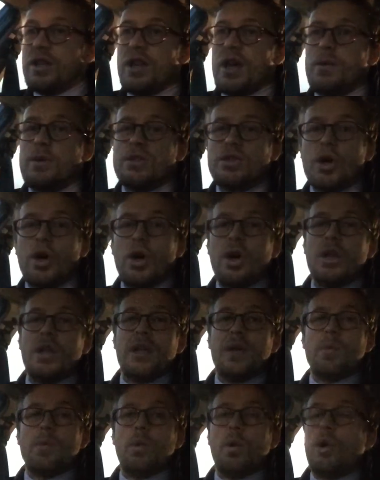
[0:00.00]
there was
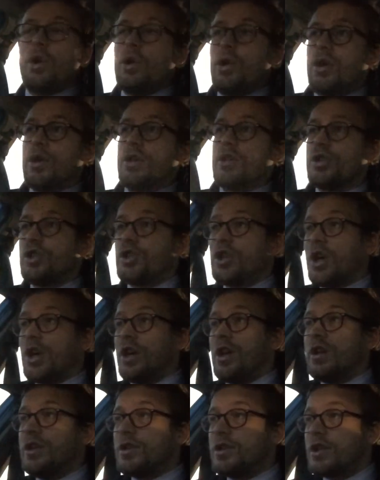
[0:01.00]
only one
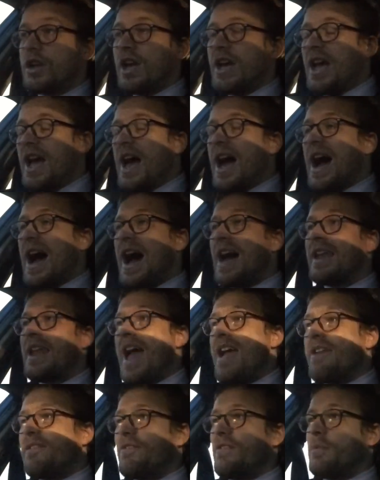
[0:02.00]
church,
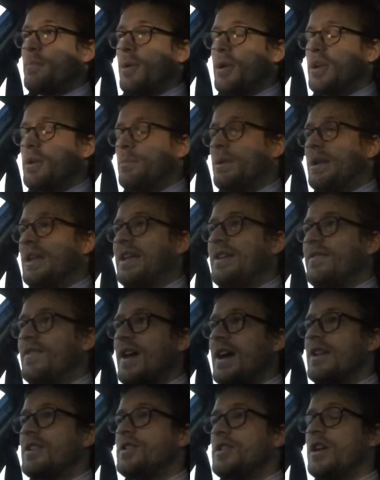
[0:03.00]
and everybody believed
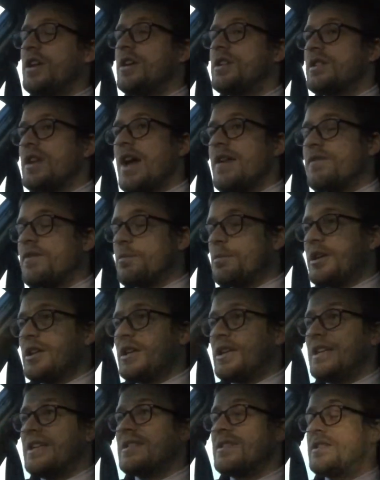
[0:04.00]
that church.
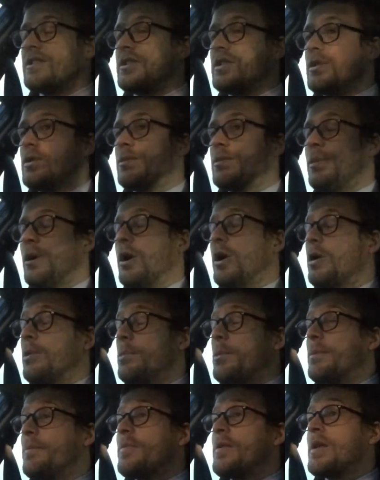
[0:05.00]
Everybody listened to the Pope,
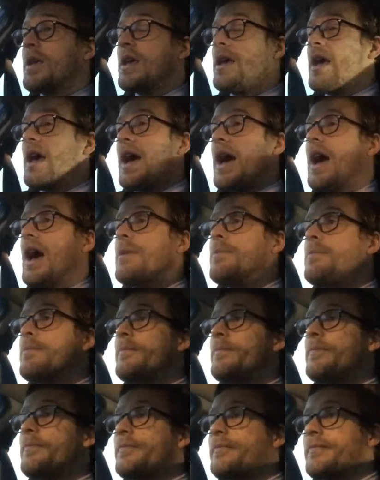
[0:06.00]

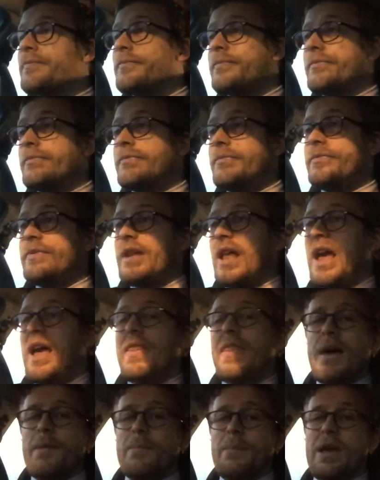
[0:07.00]

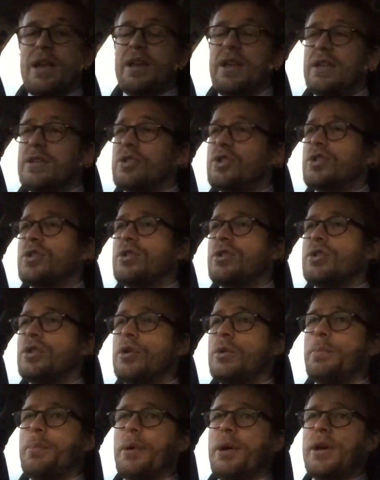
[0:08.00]
and that made it
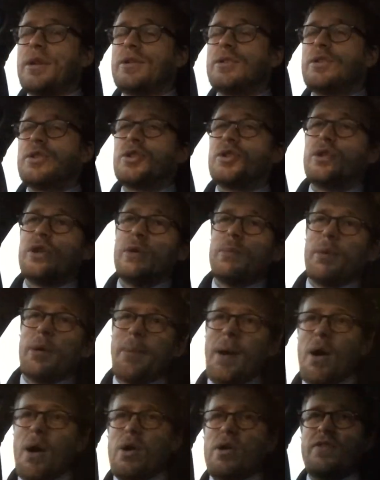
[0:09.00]
super, super
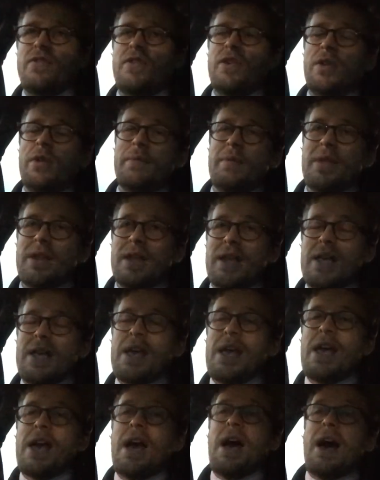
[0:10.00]
powerful.
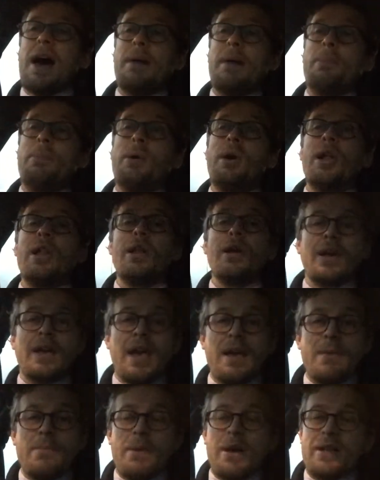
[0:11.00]
But along
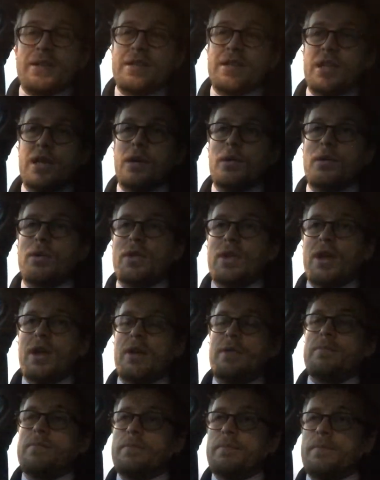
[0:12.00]
came Martin Luther,
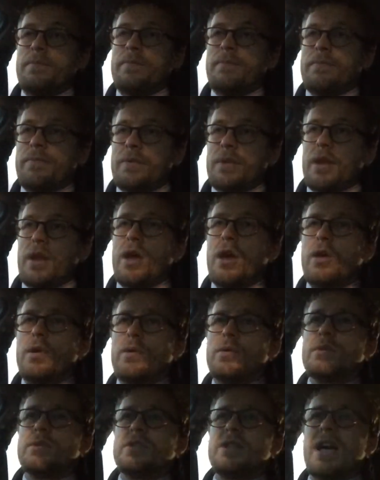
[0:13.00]

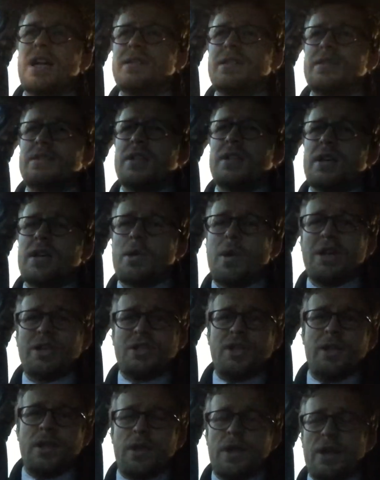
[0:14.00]
who started to
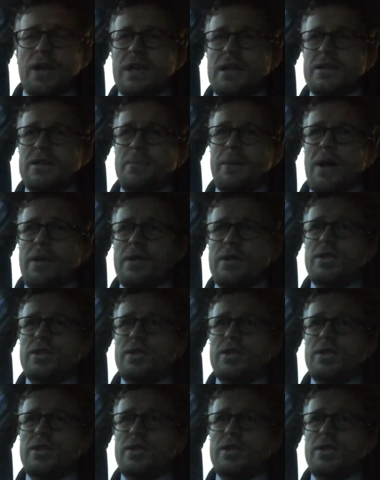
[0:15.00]
question things about the